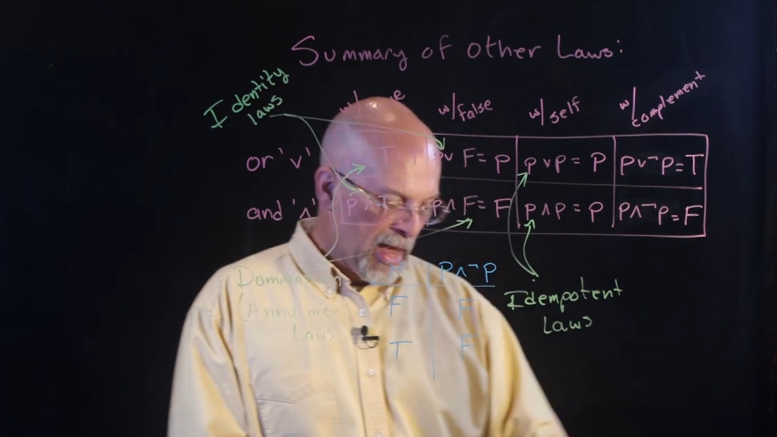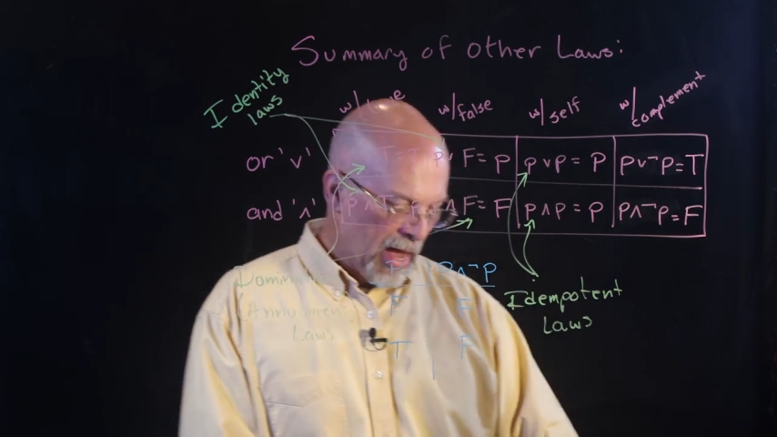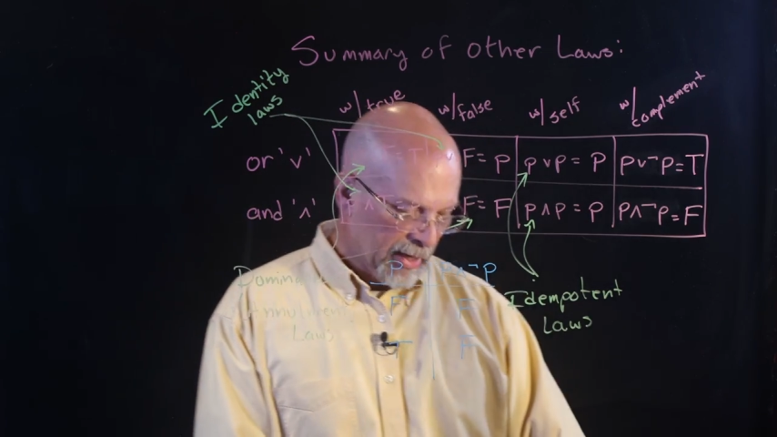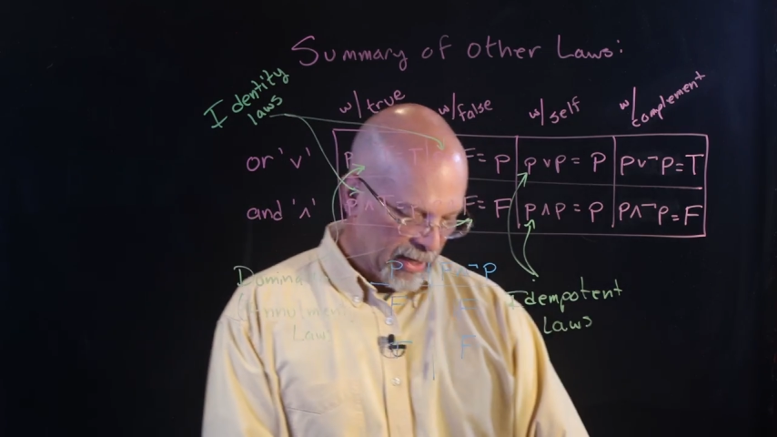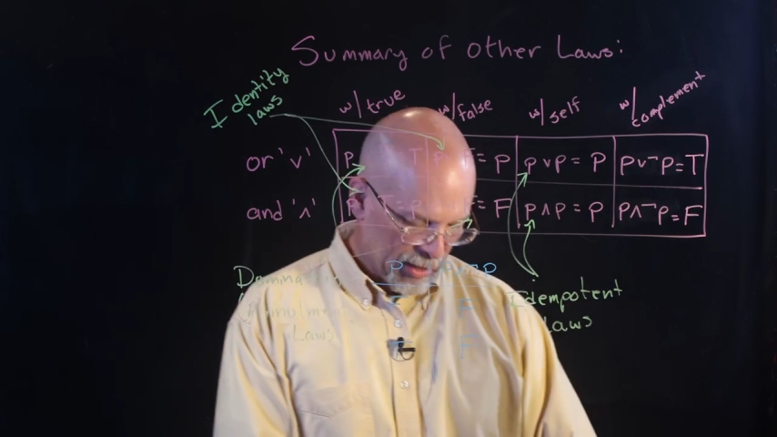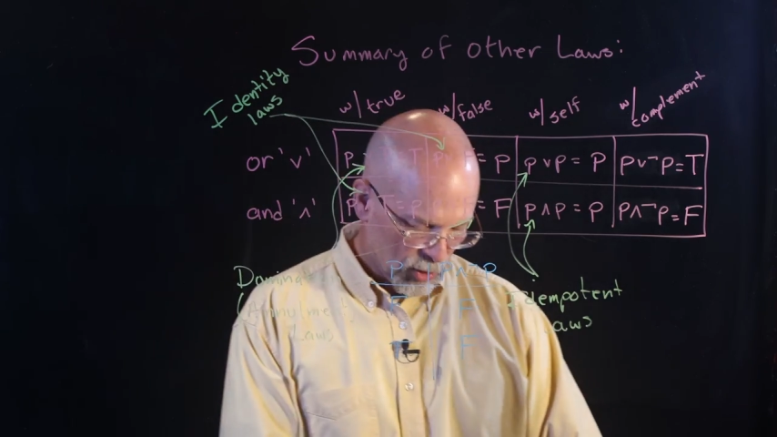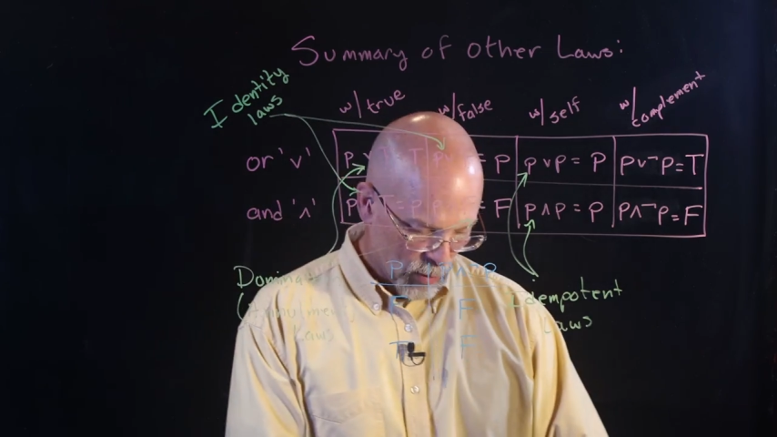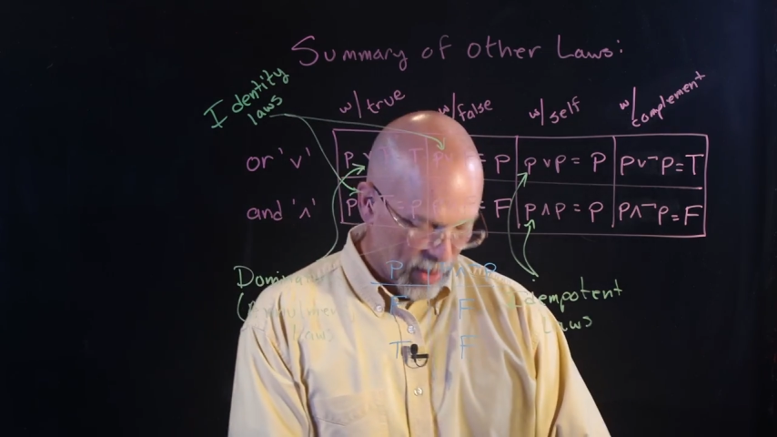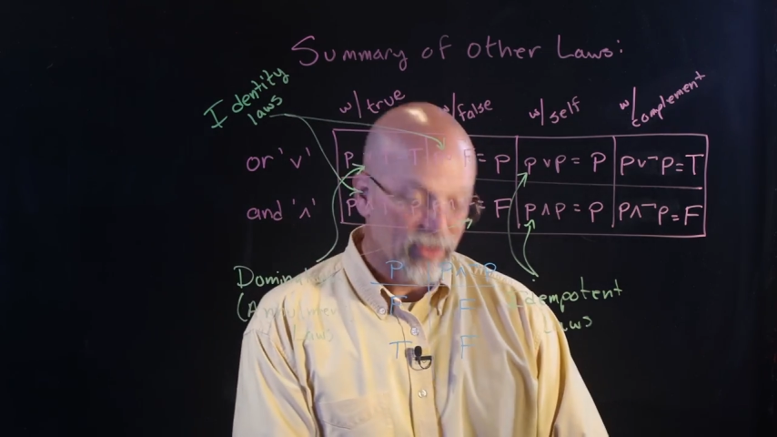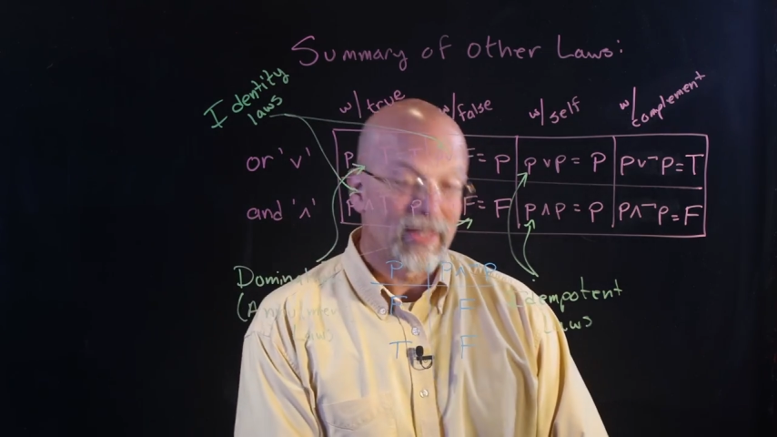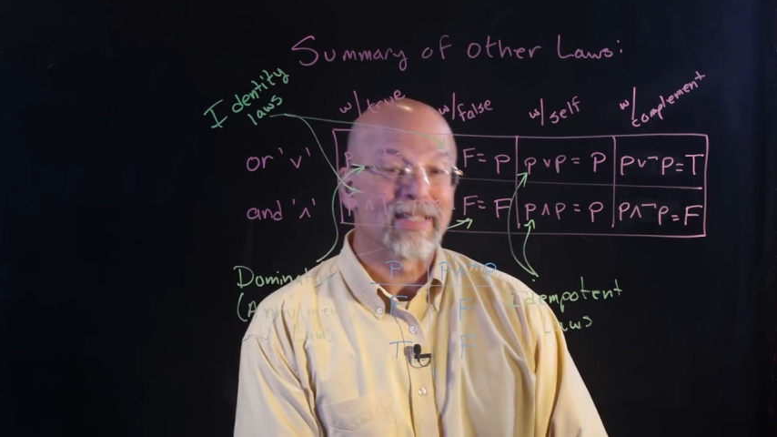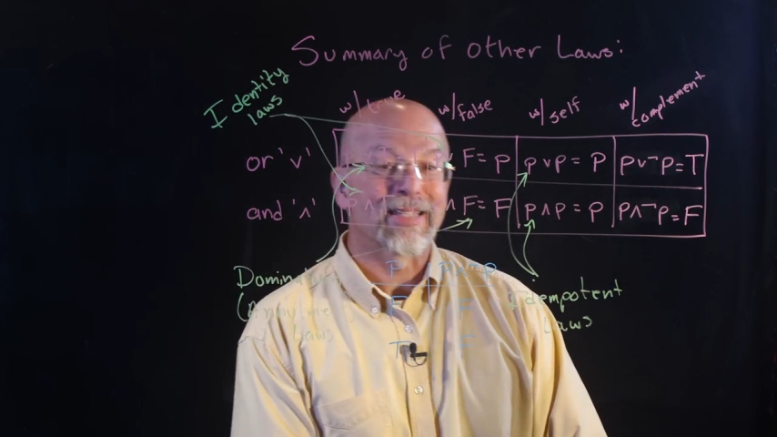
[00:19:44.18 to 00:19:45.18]
And guess
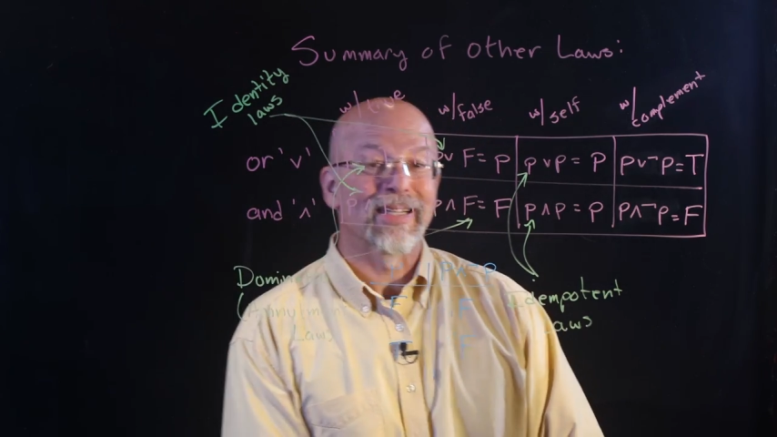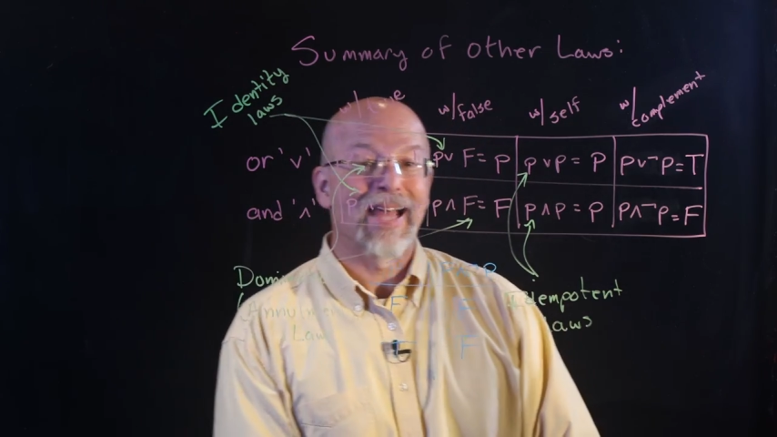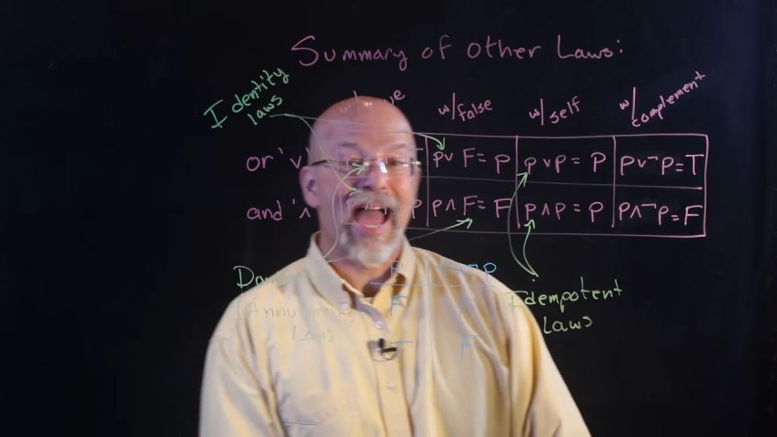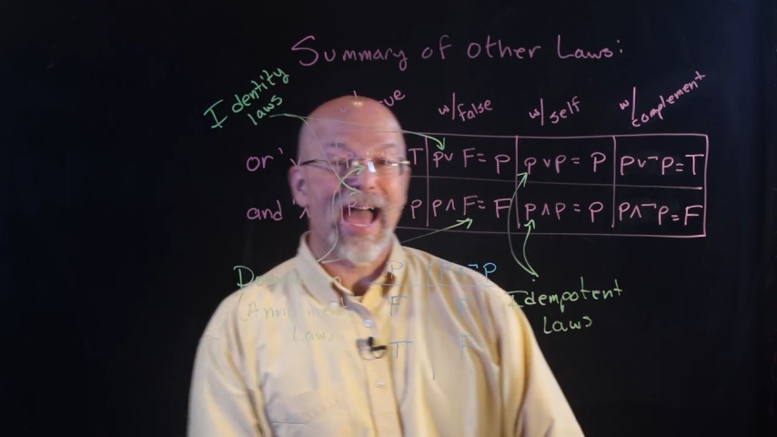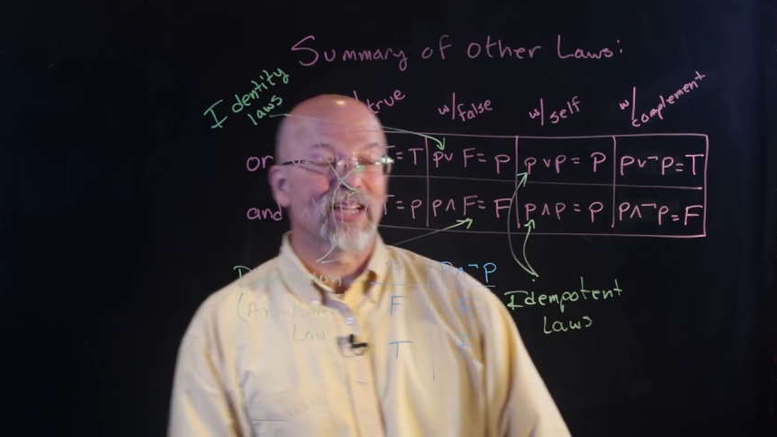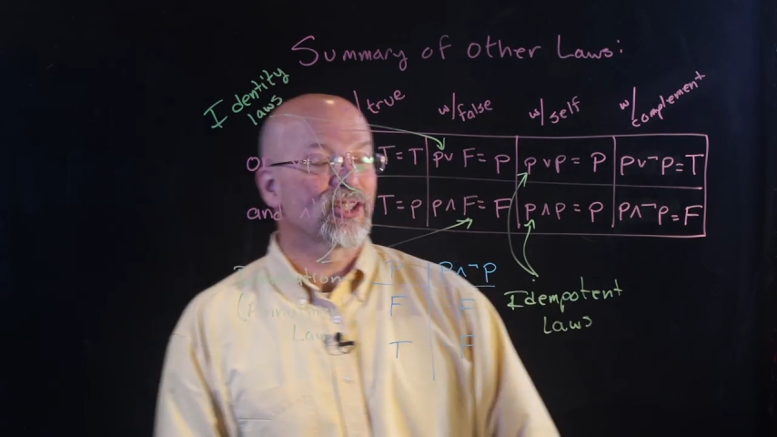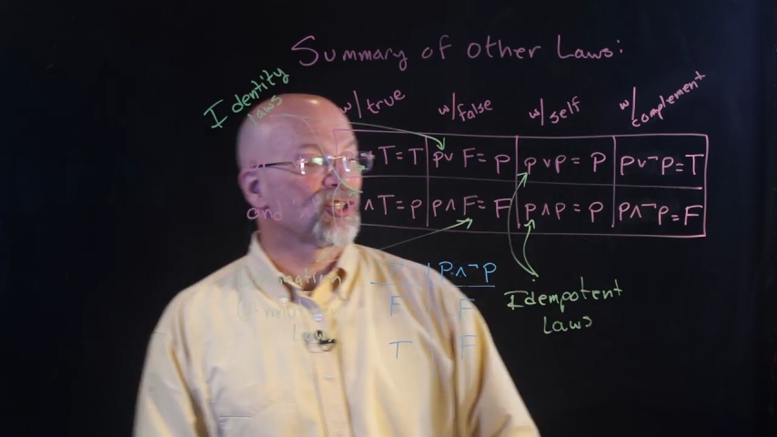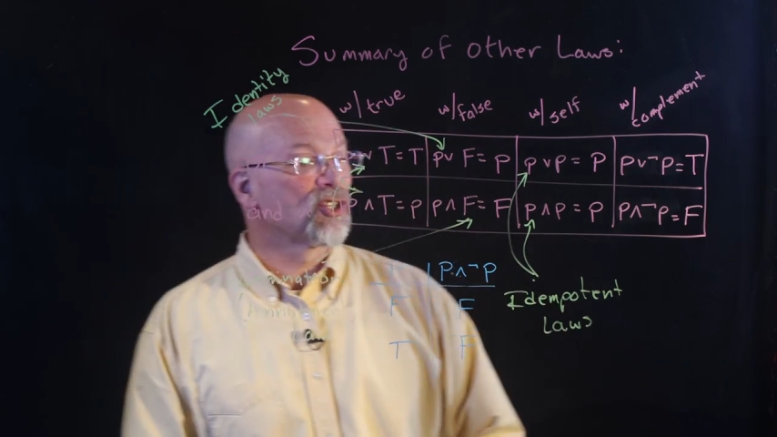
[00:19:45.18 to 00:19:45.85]
what? These last